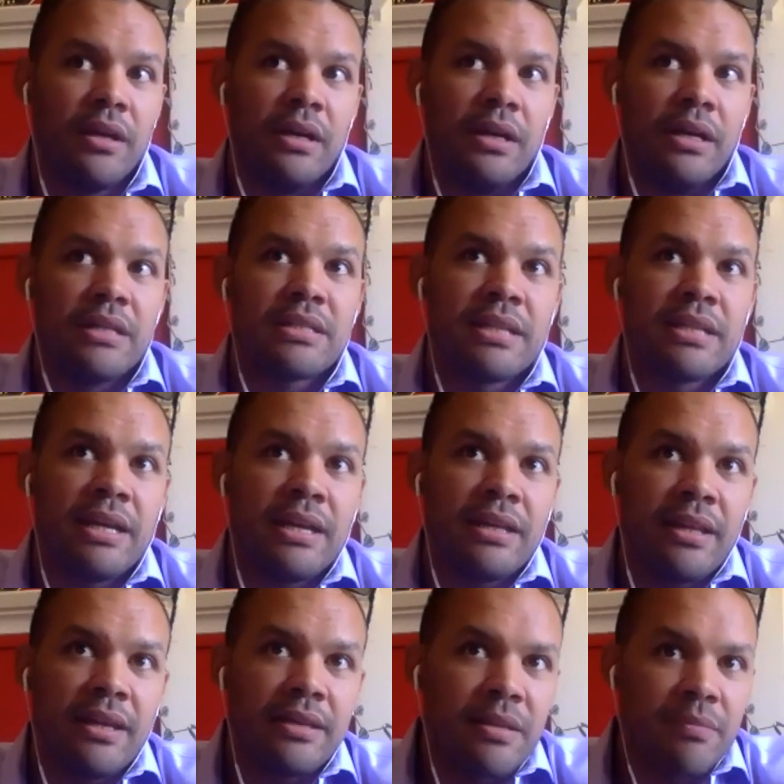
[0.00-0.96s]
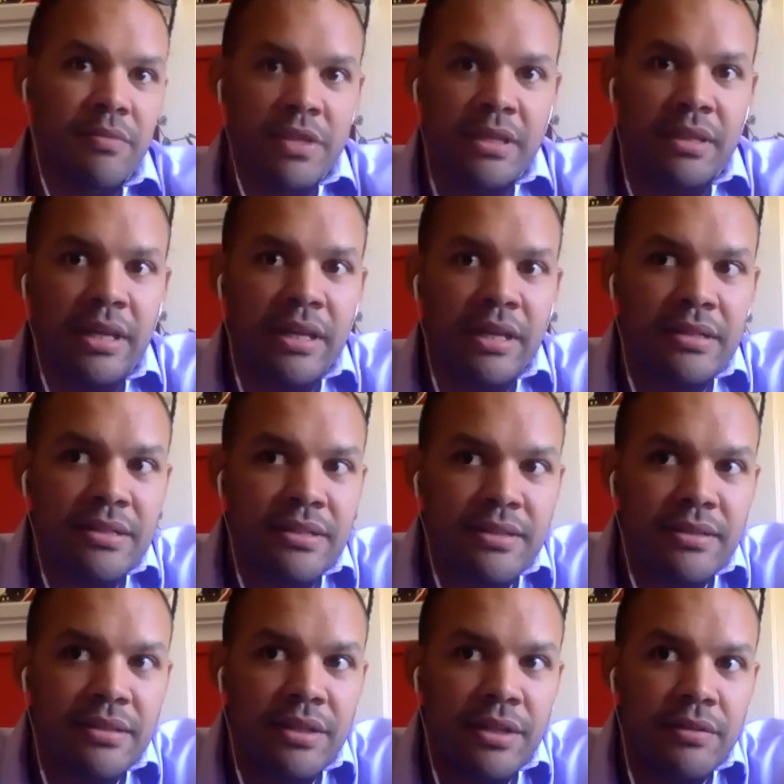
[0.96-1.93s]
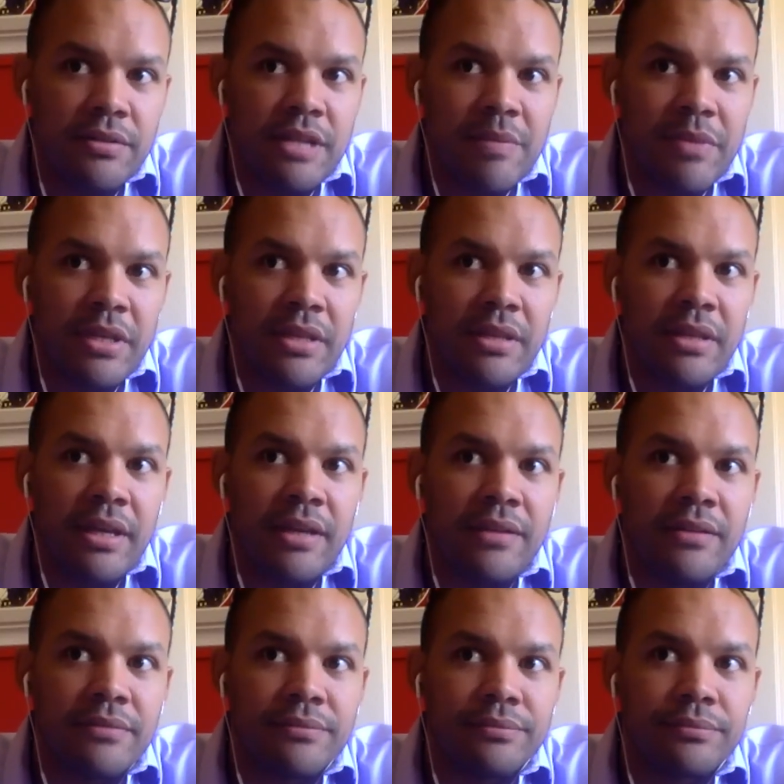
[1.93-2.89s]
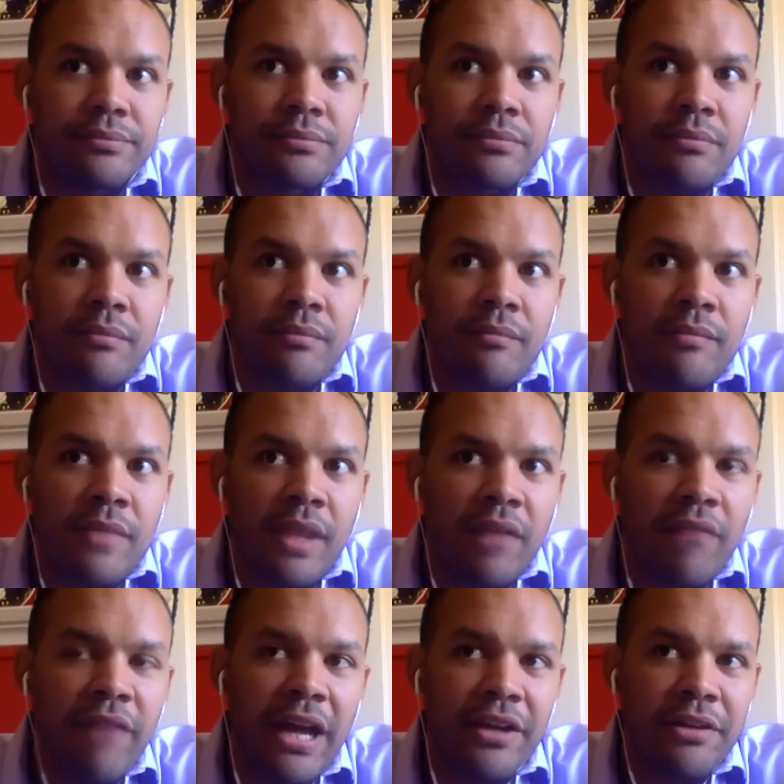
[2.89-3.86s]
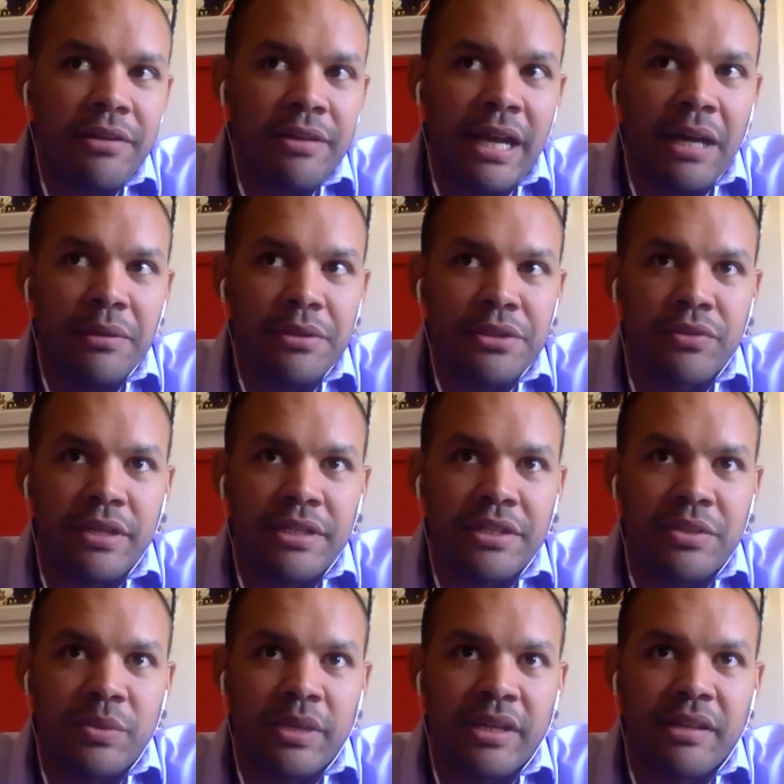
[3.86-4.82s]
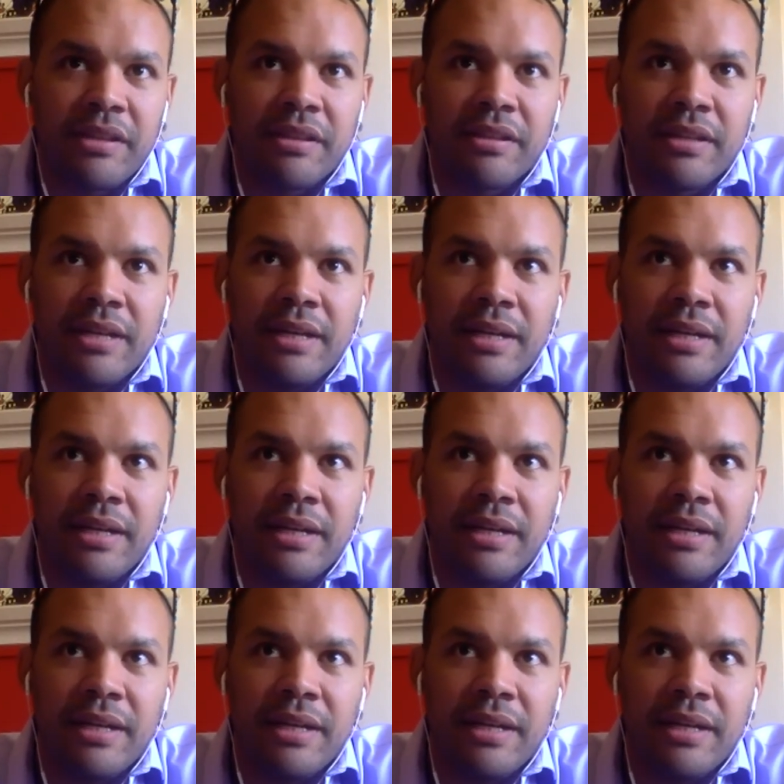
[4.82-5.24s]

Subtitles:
a saying that something that is, you know, something that value that I was raised with,